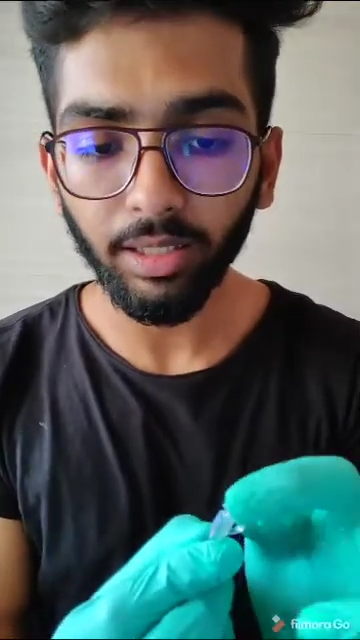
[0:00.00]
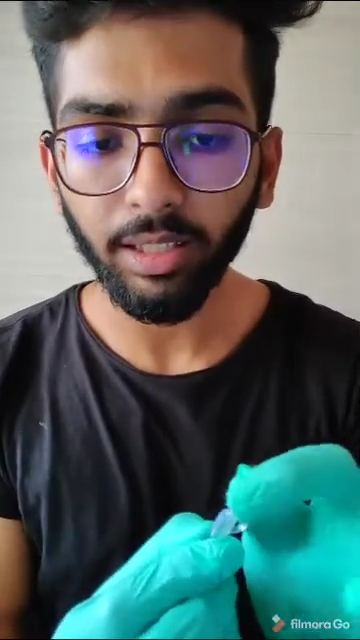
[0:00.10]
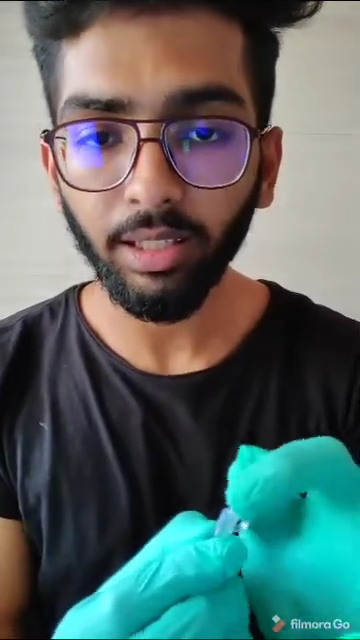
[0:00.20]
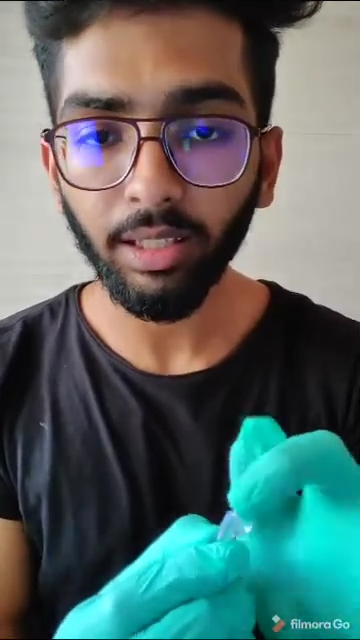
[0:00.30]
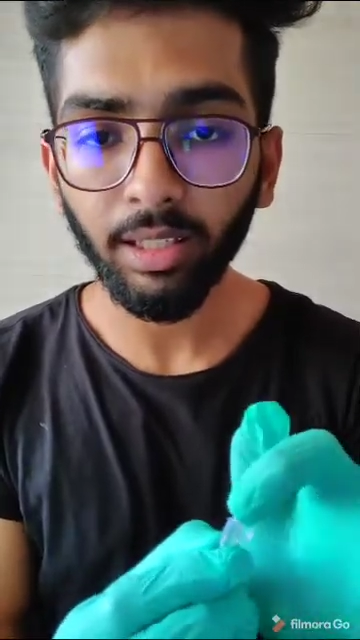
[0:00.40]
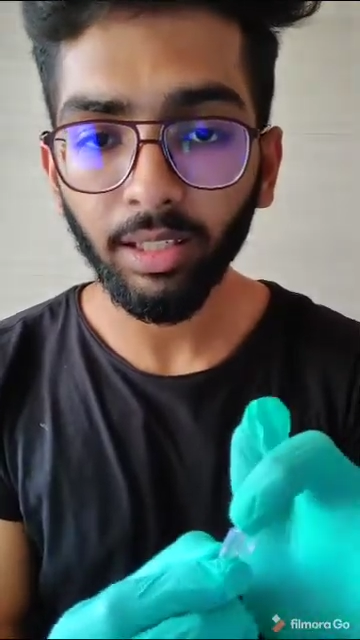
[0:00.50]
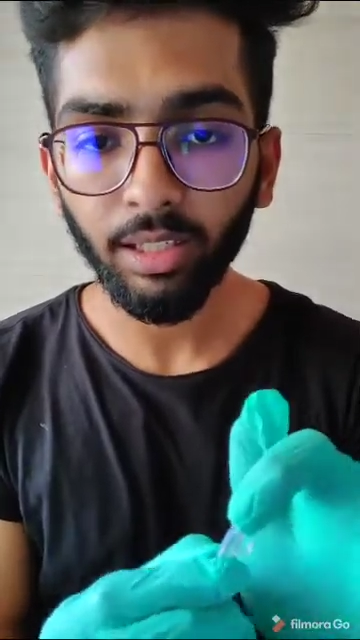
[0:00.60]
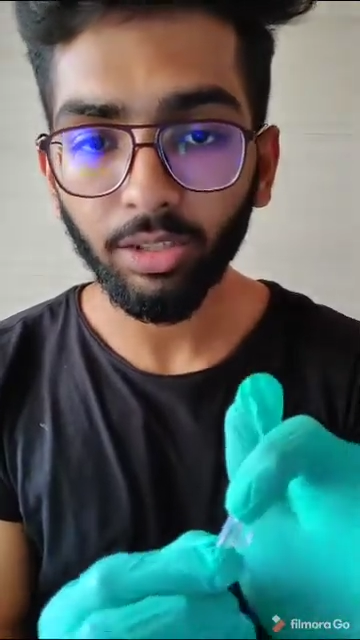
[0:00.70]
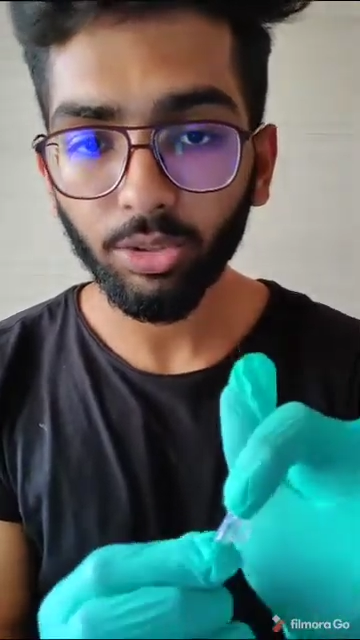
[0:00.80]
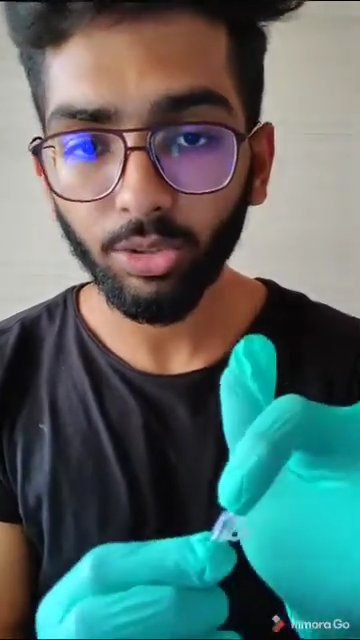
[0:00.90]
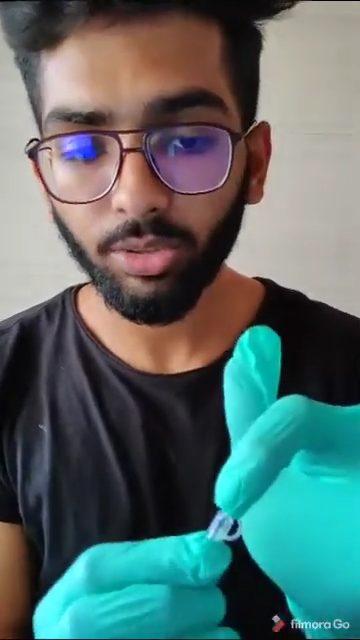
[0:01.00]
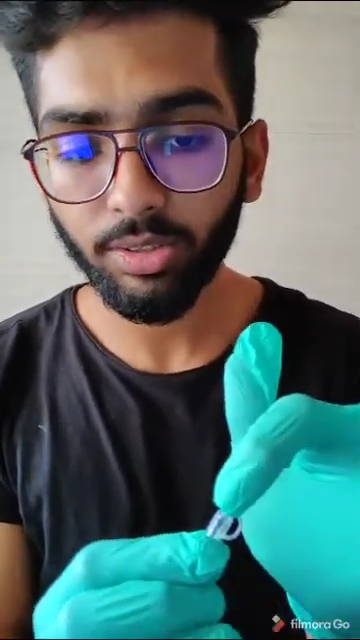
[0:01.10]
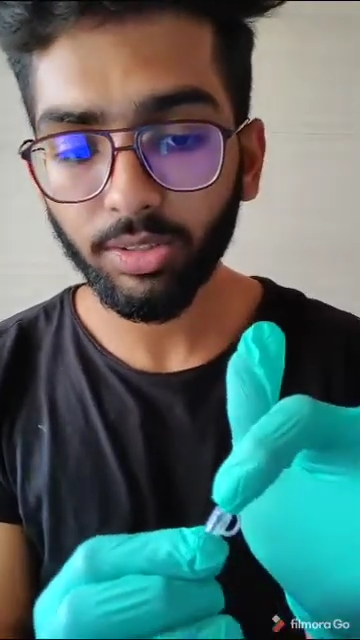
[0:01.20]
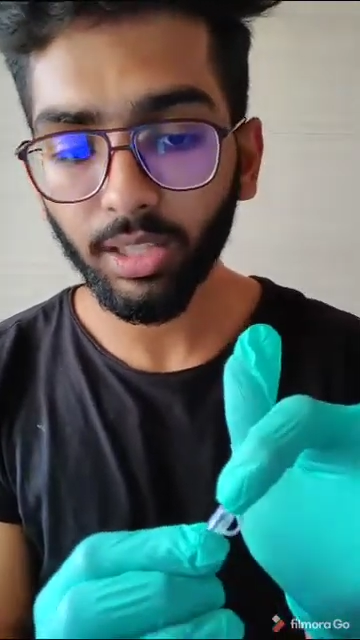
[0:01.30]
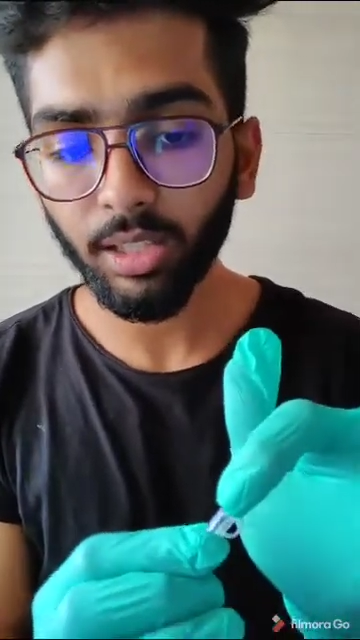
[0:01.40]
here should
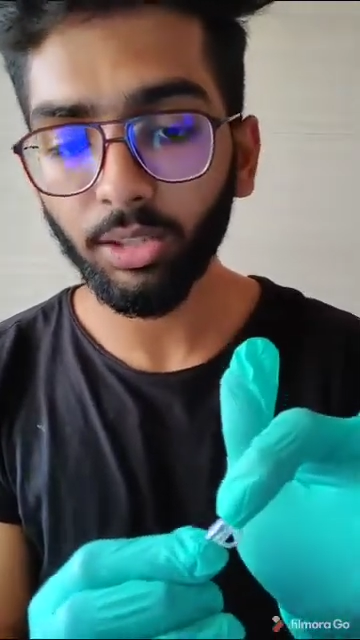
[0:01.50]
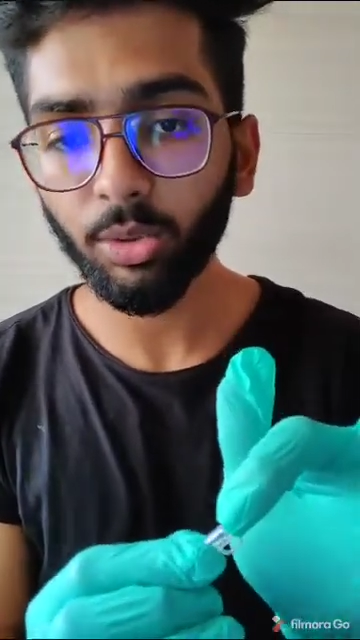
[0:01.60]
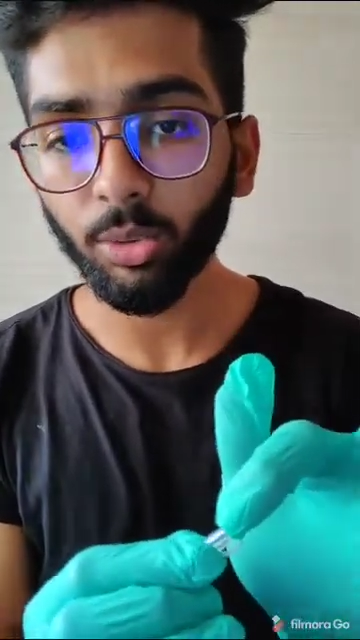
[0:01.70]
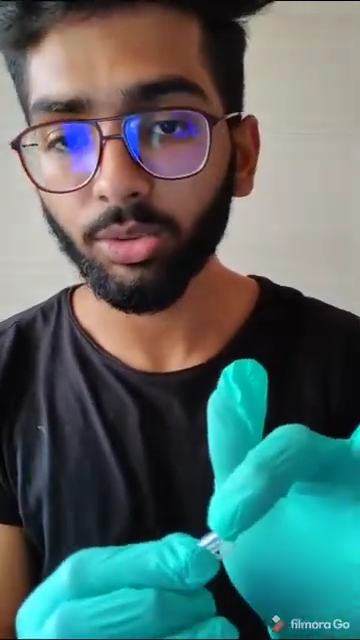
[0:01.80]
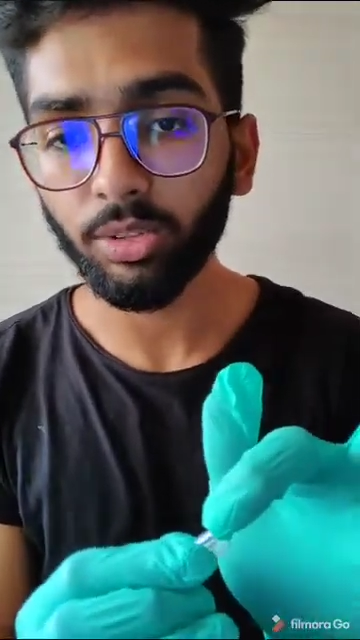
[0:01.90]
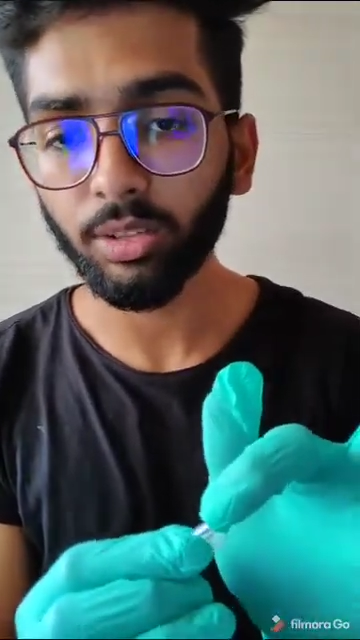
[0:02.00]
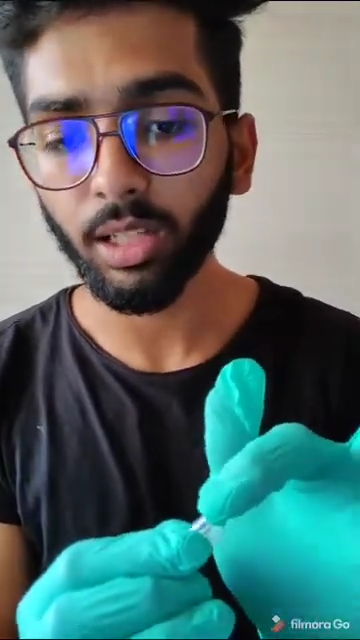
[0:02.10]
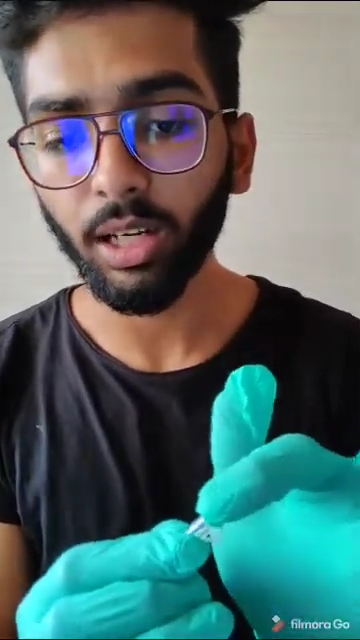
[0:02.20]
stay closed.